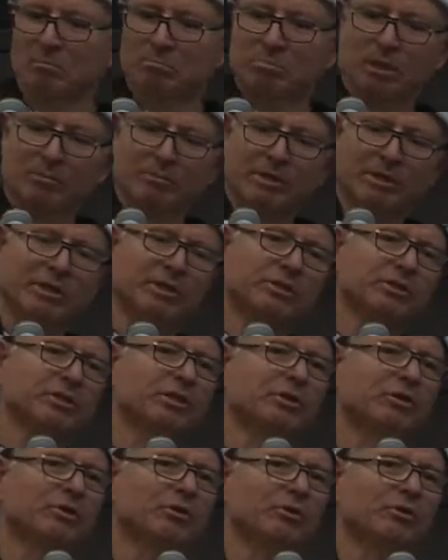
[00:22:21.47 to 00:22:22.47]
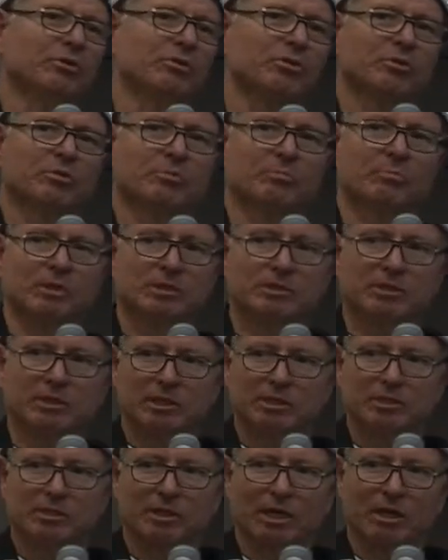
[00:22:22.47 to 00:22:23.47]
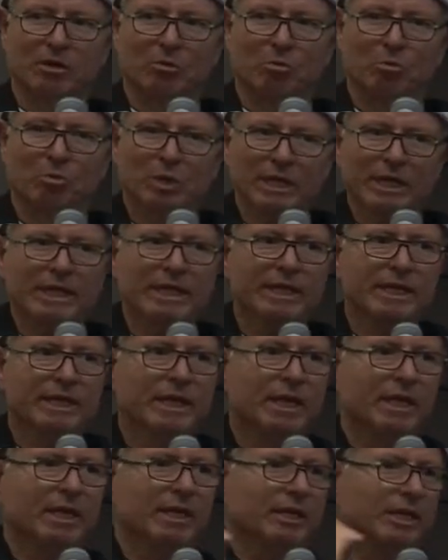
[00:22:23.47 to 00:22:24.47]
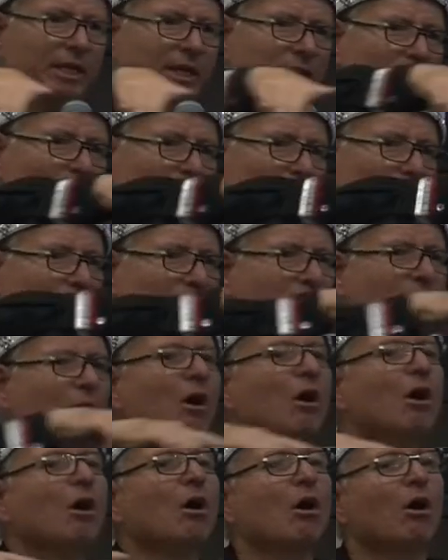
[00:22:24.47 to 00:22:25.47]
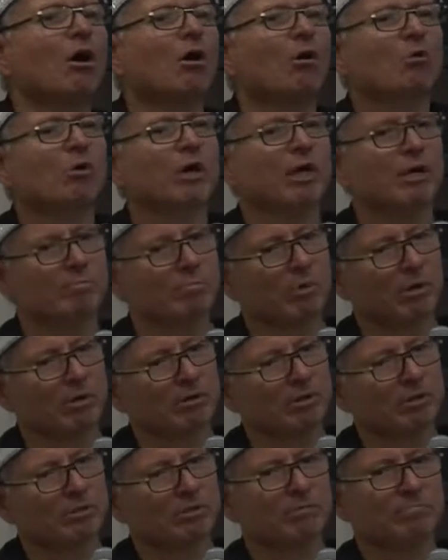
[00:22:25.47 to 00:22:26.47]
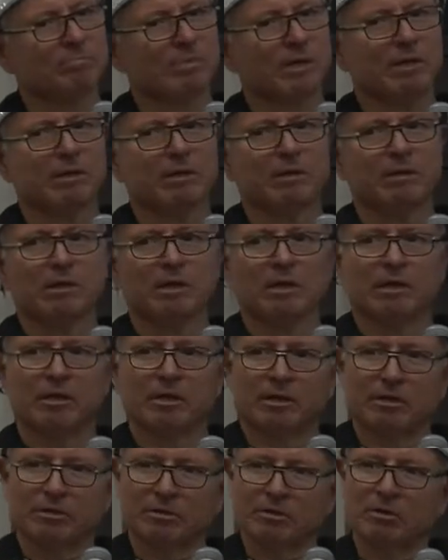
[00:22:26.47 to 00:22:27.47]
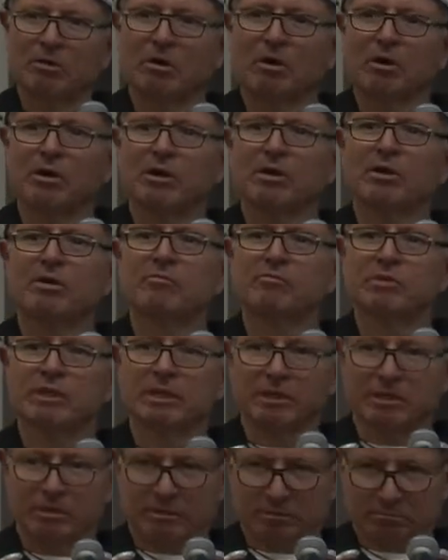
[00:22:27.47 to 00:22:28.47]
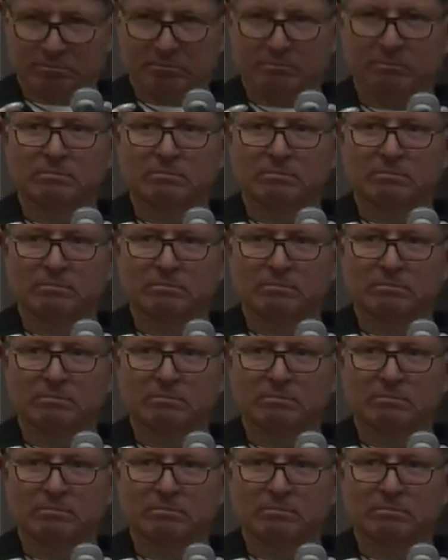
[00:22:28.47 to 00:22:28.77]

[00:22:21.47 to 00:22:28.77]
plummeting the earth, but says that we equally all can participate in the Garden of Eden.